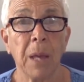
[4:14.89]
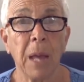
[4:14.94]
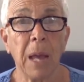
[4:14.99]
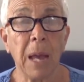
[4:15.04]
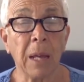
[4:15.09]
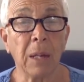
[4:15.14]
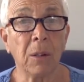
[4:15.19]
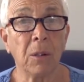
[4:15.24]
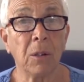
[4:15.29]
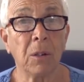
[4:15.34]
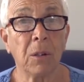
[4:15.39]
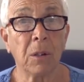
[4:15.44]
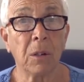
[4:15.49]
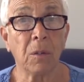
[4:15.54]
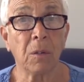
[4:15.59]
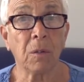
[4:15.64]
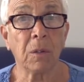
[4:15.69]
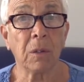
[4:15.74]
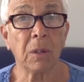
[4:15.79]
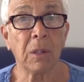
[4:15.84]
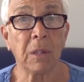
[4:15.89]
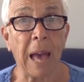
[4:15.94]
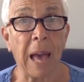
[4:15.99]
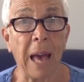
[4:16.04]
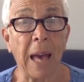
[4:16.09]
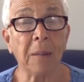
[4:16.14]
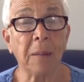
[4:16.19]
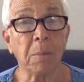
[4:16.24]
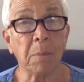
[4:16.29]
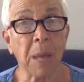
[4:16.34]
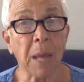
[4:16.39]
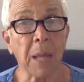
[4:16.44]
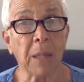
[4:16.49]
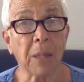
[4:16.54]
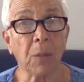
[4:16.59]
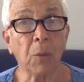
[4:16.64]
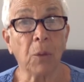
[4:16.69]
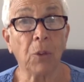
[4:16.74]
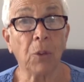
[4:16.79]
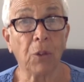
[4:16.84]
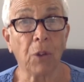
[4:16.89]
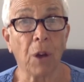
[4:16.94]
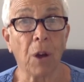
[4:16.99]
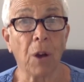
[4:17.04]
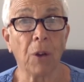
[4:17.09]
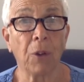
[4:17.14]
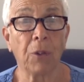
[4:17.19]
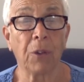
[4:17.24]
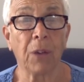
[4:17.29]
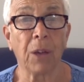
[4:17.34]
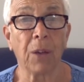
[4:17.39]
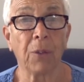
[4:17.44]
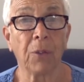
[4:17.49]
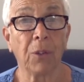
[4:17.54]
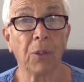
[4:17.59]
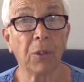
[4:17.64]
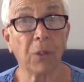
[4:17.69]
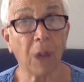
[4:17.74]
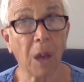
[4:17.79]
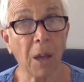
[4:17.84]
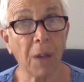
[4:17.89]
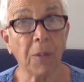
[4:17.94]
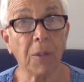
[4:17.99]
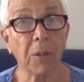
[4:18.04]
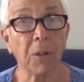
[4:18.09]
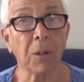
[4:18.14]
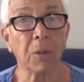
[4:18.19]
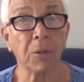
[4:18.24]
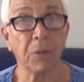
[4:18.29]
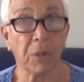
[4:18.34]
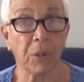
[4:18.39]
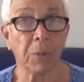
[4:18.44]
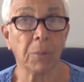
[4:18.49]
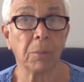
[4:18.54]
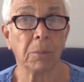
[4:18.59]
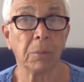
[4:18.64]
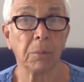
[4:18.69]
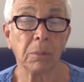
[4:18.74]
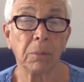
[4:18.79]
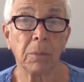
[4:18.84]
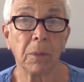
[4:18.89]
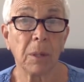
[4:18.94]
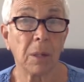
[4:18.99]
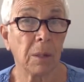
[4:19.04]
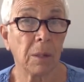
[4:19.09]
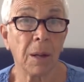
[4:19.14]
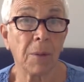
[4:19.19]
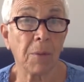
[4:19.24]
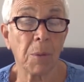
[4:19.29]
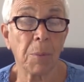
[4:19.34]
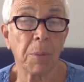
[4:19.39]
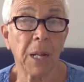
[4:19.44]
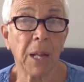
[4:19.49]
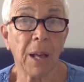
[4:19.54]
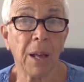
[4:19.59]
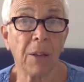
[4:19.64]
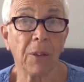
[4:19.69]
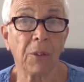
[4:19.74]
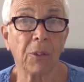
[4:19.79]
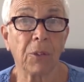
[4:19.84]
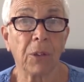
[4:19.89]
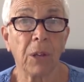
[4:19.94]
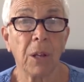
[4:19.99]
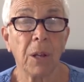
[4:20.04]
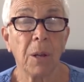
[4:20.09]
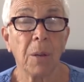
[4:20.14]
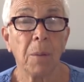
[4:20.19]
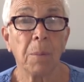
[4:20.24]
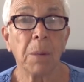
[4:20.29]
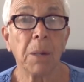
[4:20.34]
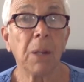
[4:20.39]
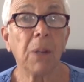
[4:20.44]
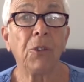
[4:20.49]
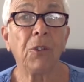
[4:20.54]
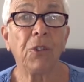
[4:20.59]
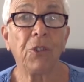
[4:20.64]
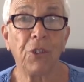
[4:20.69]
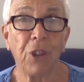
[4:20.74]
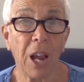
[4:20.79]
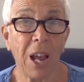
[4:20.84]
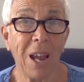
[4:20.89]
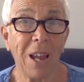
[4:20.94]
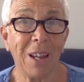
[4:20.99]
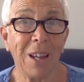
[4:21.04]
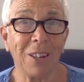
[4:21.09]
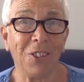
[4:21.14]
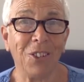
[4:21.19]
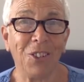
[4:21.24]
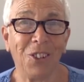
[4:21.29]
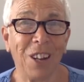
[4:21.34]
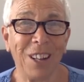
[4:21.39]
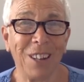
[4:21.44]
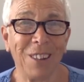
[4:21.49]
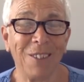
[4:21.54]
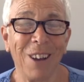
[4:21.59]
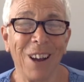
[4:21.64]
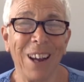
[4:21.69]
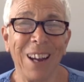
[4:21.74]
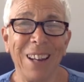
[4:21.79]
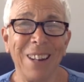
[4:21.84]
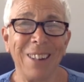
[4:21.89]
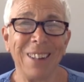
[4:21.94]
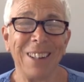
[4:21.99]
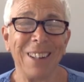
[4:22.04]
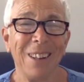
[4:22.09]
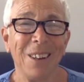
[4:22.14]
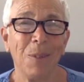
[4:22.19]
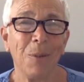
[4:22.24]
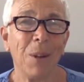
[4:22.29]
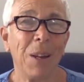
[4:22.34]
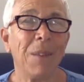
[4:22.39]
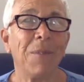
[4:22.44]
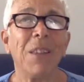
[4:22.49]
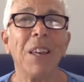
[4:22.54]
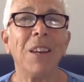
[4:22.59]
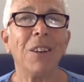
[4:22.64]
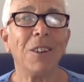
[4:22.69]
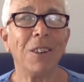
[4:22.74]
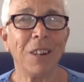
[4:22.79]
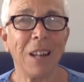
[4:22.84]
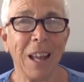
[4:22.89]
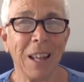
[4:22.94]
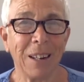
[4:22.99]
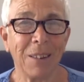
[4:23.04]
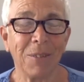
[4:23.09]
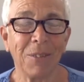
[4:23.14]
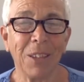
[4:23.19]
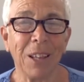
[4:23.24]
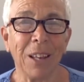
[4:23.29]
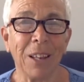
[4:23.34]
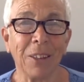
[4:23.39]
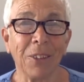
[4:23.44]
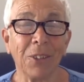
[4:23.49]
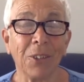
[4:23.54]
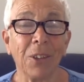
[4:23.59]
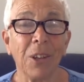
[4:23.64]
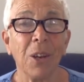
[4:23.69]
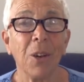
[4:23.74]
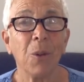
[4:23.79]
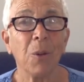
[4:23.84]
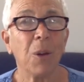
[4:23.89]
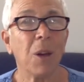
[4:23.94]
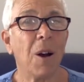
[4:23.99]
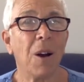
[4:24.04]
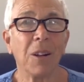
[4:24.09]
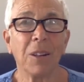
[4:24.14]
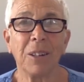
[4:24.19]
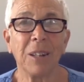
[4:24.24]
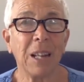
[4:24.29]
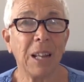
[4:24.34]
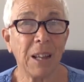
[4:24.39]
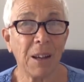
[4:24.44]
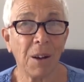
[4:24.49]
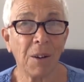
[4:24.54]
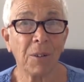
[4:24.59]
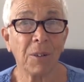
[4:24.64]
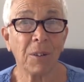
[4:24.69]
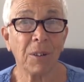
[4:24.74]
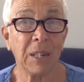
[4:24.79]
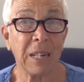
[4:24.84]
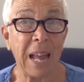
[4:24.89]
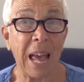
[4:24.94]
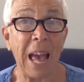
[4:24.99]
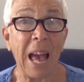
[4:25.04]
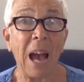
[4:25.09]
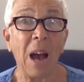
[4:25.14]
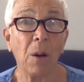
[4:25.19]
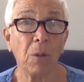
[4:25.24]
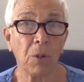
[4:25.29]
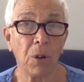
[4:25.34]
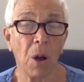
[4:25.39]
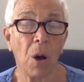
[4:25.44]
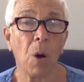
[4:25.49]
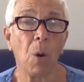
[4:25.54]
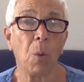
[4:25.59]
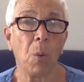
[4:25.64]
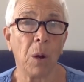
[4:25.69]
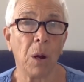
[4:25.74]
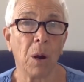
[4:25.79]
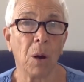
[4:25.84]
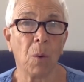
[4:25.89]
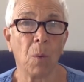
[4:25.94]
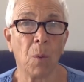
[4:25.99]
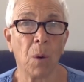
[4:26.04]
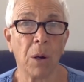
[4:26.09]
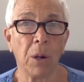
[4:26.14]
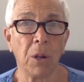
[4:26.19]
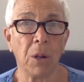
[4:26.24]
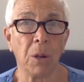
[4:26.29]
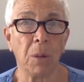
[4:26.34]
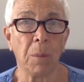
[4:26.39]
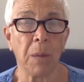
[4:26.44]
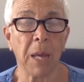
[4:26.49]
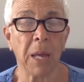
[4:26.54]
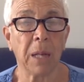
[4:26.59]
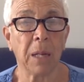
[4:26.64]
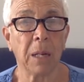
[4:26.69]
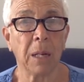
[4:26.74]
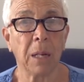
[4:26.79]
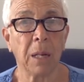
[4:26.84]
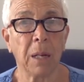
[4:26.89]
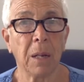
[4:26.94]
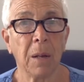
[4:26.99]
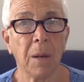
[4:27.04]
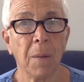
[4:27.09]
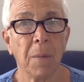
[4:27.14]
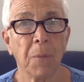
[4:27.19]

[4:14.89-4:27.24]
And that meant that we saw ourselves as other from everybody else. But it's changed, right? We have the Internet of Things. We all now know we are one humanity.